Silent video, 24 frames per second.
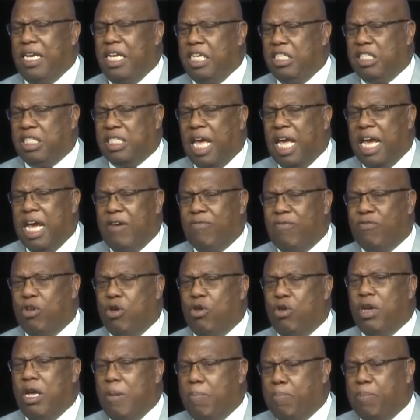He saved
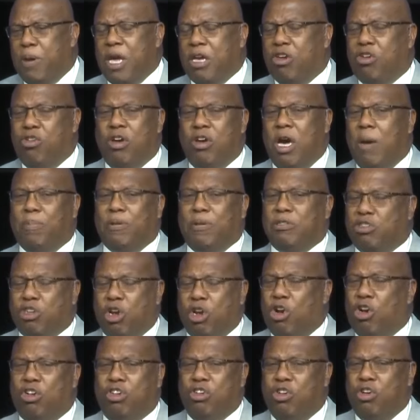you. He picked you up and
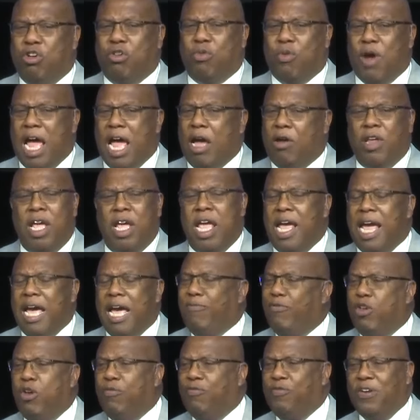turned you around.
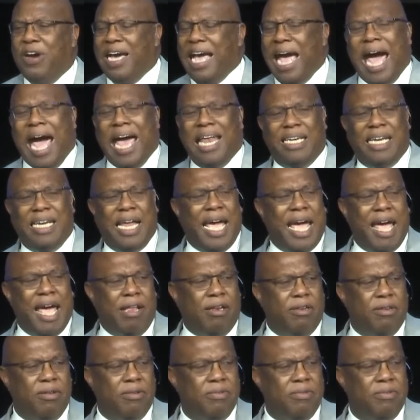Have you forgotten that?